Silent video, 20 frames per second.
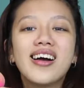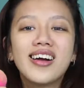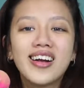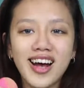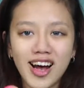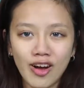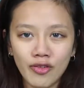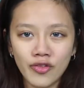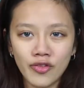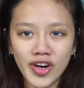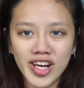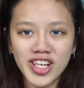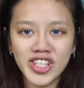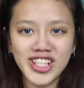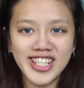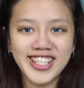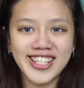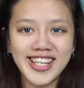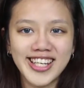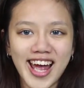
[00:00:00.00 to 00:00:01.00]
Coverage
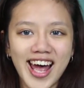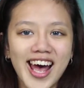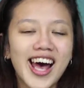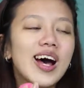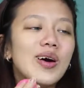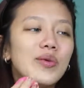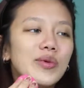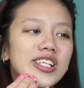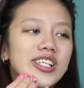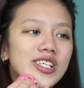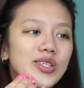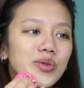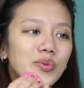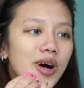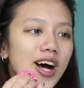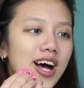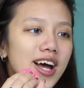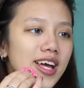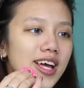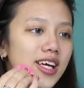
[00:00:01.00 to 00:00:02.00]
is there, which is
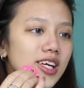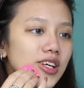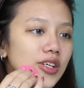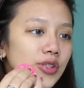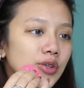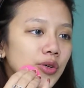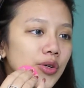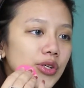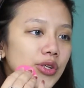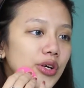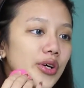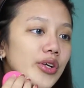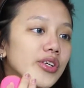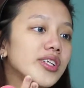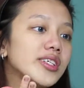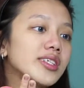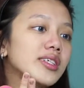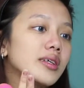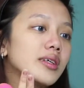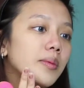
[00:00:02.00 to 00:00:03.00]
why, you know, you're
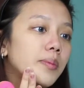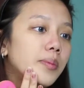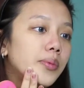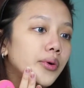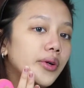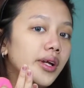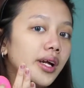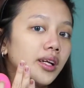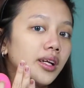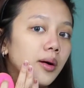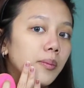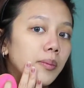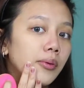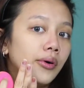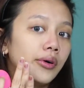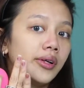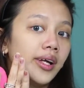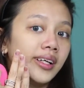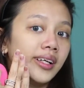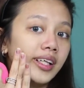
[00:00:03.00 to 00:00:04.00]
just putting the
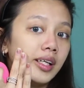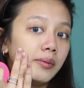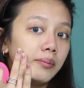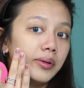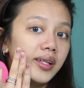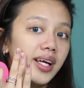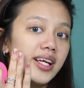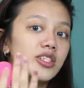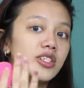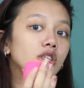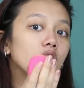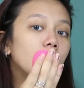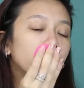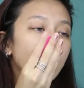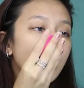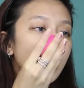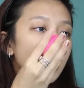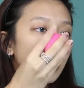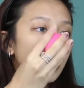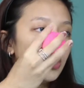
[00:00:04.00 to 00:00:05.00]
product in place,
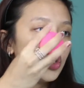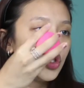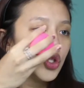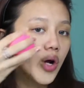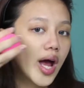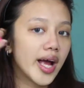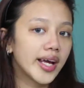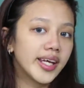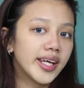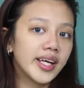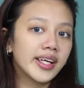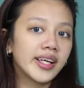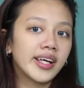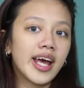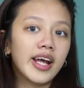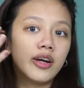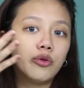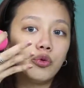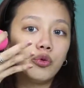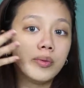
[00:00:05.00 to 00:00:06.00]
not dragging
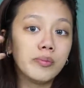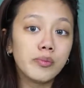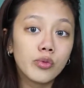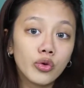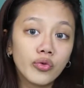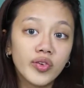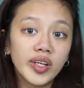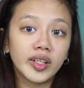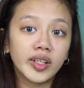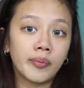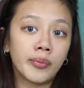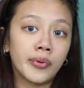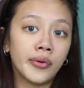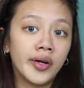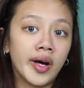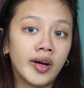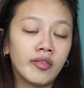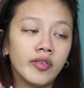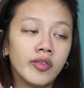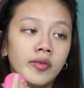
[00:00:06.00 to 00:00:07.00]
and removing the
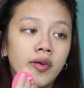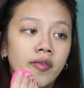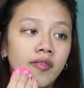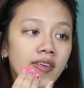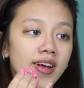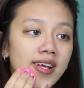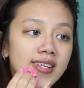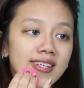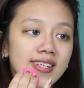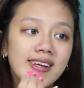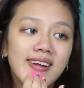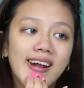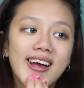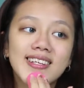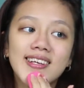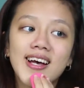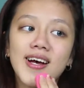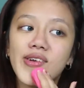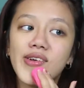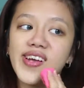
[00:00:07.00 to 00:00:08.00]
product from your face.
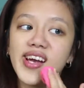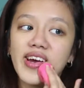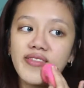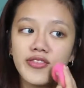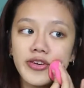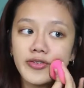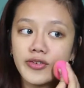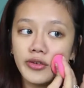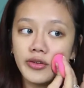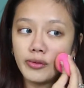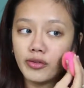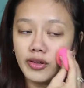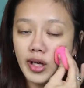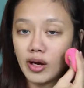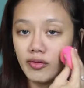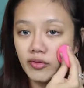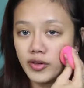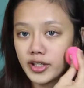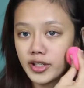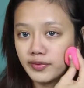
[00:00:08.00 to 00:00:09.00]
That's how you get full
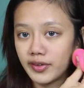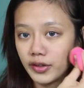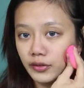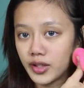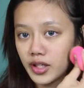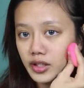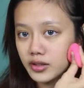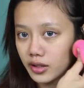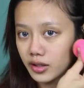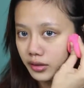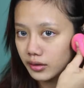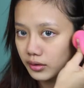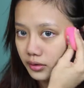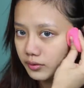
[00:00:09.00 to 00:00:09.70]
coverage foundation.